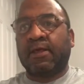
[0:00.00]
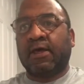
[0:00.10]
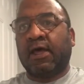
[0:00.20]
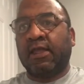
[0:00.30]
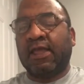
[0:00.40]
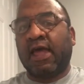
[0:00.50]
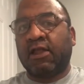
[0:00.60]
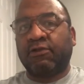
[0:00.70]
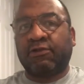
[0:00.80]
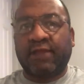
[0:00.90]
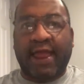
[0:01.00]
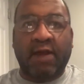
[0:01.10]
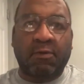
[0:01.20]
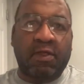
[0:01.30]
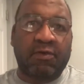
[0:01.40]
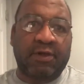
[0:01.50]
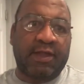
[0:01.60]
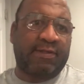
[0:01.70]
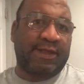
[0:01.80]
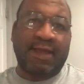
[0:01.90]
Uh, you got to understand whether
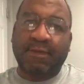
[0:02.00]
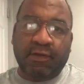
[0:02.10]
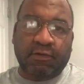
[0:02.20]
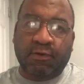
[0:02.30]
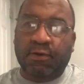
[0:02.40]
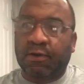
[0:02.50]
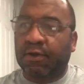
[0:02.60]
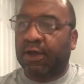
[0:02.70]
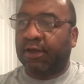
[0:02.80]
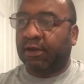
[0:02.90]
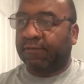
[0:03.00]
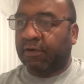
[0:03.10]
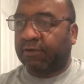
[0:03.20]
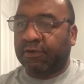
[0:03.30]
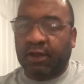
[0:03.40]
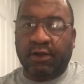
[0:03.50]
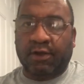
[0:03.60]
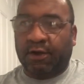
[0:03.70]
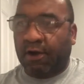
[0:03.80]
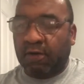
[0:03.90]
it's an MA school, a university,
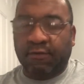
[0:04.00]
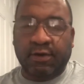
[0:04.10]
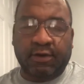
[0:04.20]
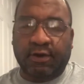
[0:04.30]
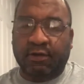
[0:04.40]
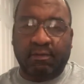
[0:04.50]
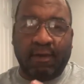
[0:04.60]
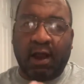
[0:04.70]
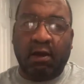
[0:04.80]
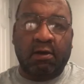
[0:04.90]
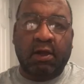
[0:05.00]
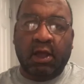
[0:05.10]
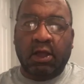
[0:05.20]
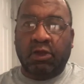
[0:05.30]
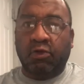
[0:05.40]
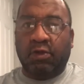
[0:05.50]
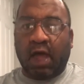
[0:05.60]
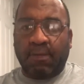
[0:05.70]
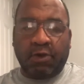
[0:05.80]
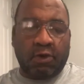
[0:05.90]
Harvard, doesn't matter,
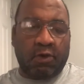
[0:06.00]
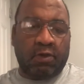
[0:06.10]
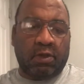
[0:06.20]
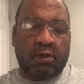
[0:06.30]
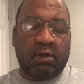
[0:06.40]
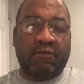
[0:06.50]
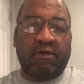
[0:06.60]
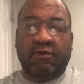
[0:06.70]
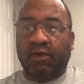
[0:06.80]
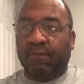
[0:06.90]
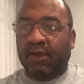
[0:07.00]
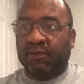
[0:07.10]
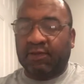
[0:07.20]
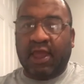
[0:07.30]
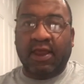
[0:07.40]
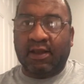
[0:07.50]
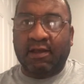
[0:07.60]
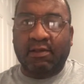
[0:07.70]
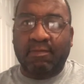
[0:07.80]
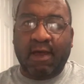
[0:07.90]
UW, University of Penn State, it
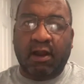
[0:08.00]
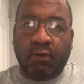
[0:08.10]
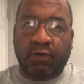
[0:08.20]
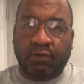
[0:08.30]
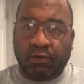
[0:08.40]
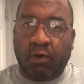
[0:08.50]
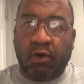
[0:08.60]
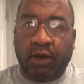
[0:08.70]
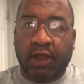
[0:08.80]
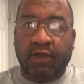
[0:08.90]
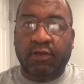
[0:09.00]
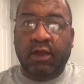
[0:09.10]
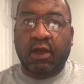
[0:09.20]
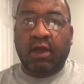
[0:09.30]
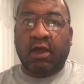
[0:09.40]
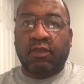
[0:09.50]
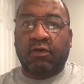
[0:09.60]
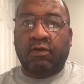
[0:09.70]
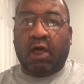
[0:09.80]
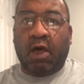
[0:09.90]
doesn't matter what school it is
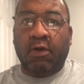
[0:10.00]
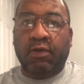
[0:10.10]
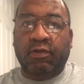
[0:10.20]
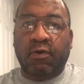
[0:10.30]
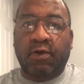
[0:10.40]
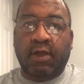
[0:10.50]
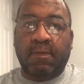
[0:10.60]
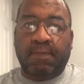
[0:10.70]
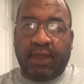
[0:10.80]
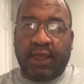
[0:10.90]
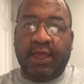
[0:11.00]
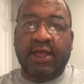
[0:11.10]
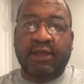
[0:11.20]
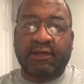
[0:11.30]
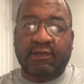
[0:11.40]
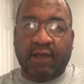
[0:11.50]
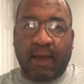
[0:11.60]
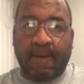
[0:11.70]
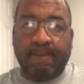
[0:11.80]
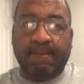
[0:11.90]
there's always going to be
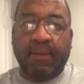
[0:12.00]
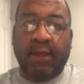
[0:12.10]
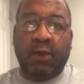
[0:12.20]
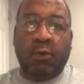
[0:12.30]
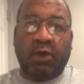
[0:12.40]
some, we